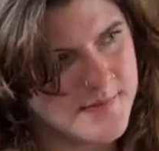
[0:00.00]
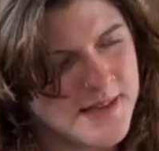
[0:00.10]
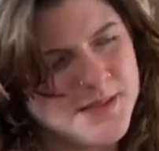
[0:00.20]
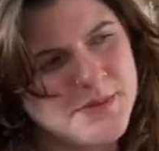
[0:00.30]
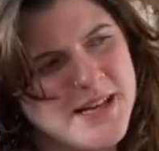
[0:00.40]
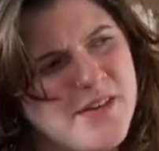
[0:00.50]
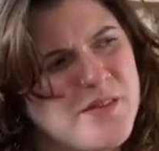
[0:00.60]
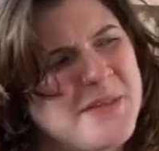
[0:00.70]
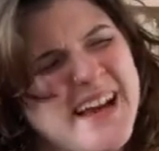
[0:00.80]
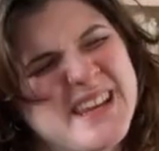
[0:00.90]
it's pretty heavy,
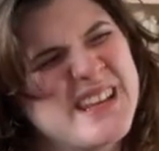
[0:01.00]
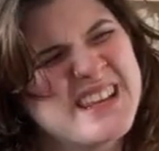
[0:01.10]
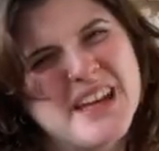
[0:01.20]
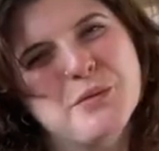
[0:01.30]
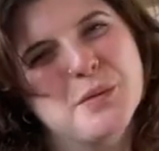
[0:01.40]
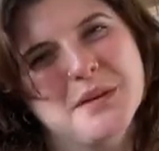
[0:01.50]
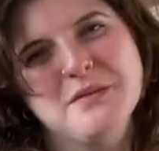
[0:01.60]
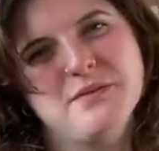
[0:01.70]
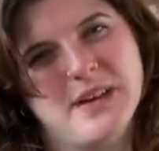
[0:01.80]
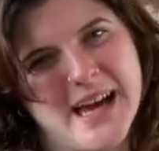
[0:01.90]
but I think that will be
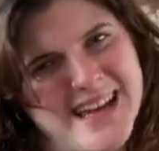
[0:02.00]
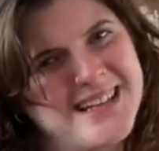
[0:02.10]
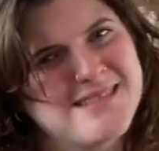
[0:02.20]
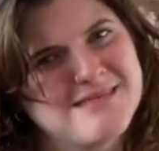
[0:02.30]
fine.